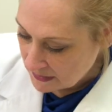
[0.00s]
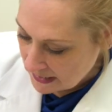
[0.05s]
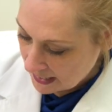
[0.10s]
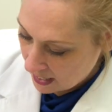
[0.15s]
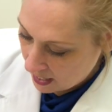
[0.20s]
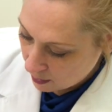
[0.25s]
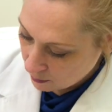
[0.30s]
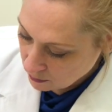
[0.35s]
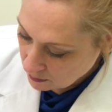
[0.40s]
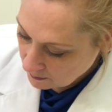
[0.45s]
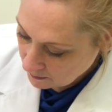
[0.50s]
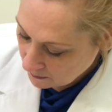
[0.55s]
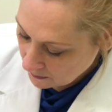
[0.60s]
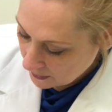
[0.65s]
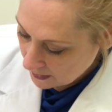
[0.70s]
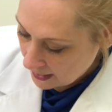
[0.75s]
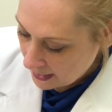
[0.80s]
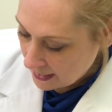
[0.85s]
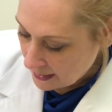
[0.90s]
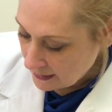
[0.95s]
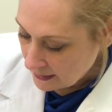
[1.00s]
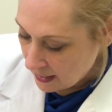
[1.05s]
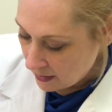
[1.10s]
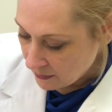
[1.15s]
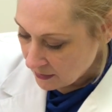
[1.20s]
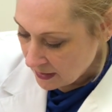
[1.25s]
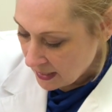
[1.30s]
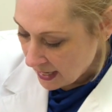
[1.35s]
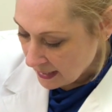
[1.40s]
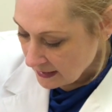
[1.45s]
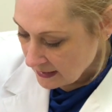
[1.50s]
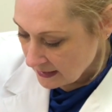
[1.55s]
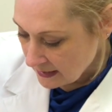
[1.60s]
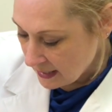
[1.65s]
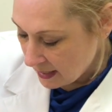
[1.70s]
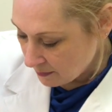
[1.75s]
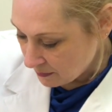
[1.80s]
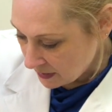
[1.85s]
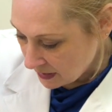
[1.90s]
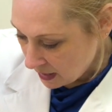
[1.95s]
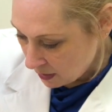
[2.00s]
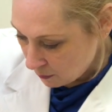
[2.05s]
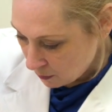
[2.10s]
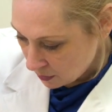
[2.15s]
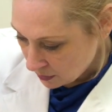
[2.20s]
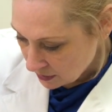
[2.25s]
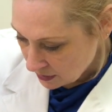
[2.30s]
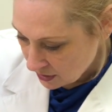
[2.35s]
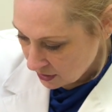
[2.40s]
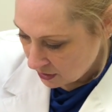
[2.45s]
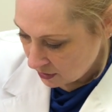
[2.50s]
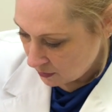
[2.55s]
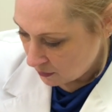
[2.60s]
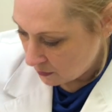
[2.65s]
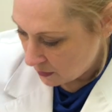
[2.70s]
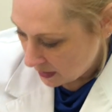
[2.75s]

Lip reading: down. Now the next step that I want to do